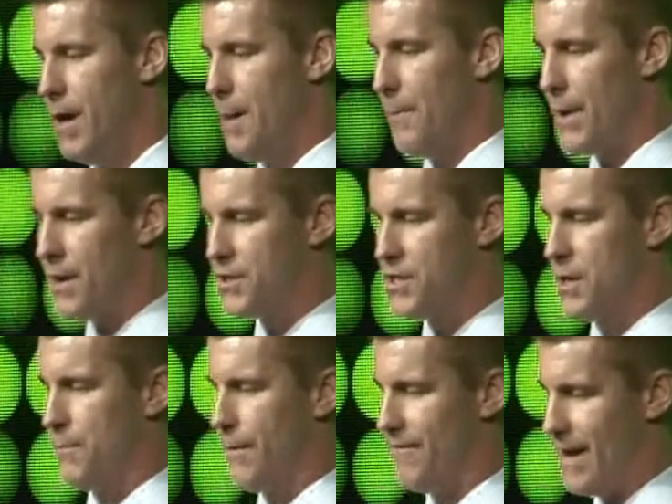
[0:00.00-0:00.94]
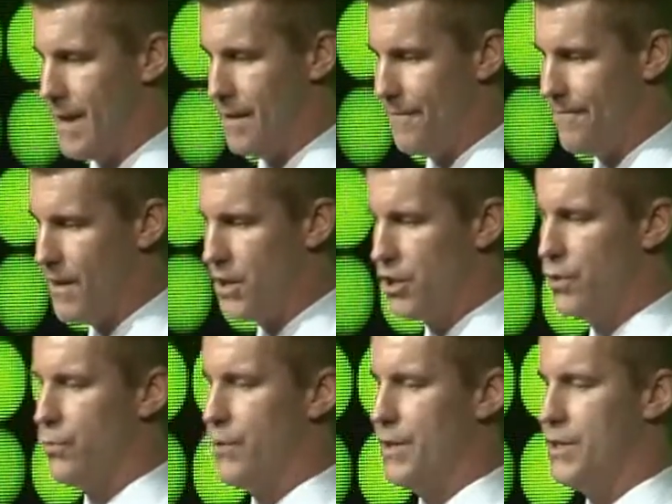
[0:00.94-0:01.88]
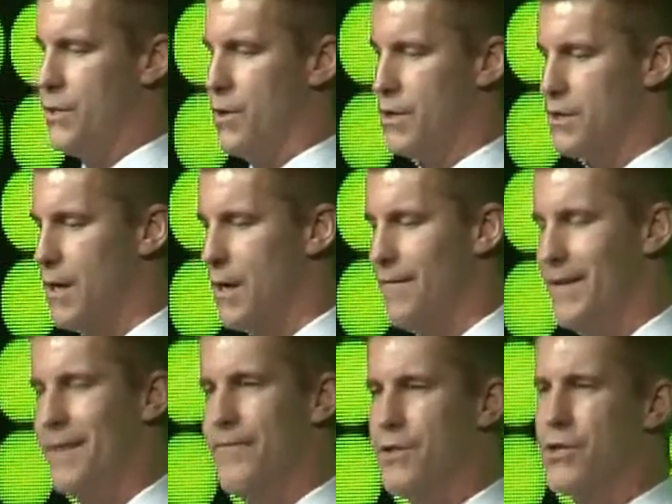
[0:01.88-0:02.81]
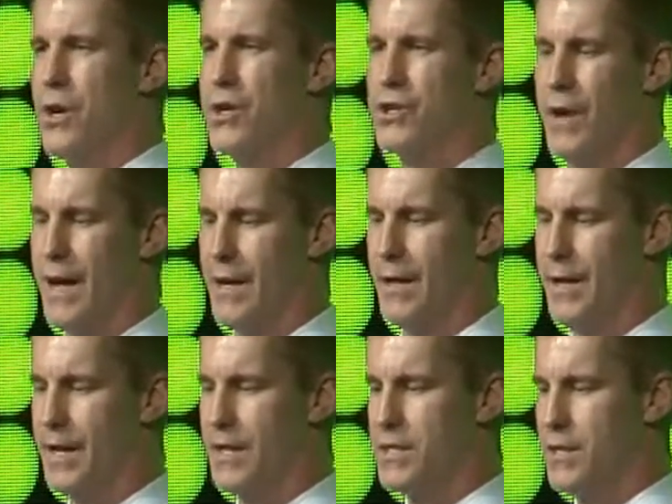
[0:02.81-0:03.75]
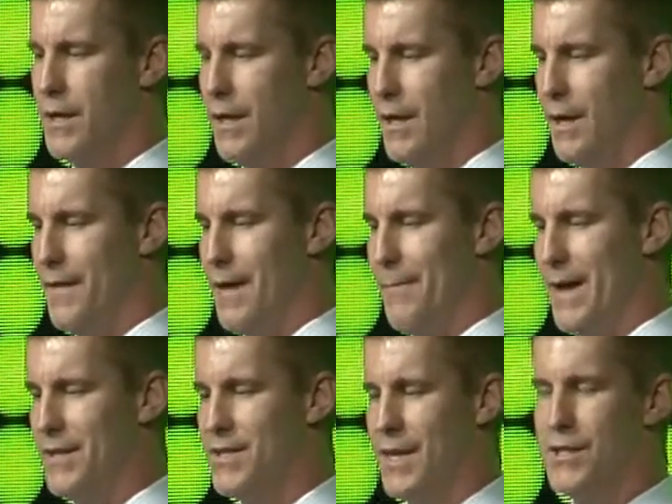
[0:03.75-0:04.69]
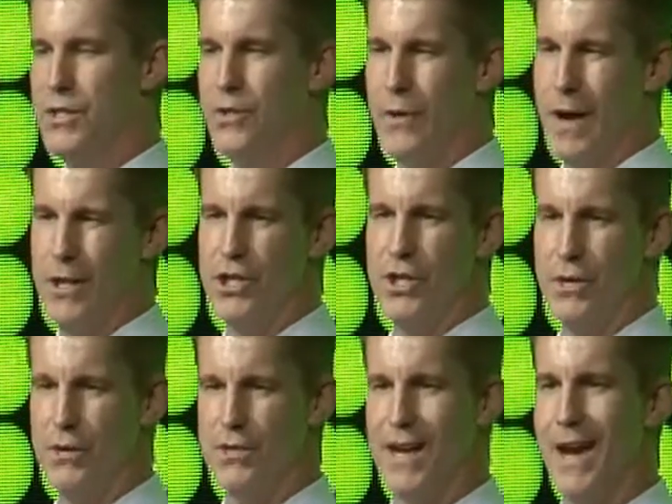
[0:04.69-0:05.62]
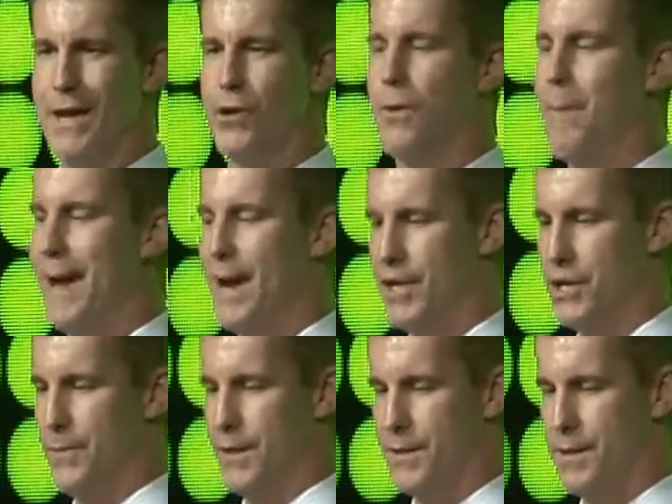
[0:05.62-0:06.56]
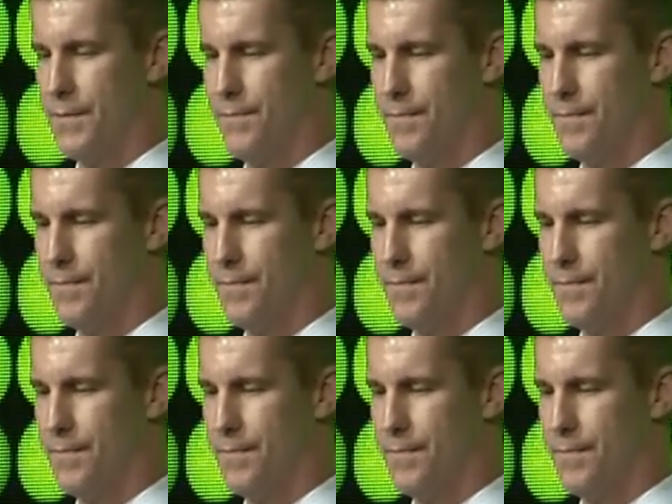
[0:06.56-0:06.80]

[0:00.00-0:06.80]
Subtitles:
but also to provide a functional resource of infrastructure analytics that makes sense to your engineers and your management.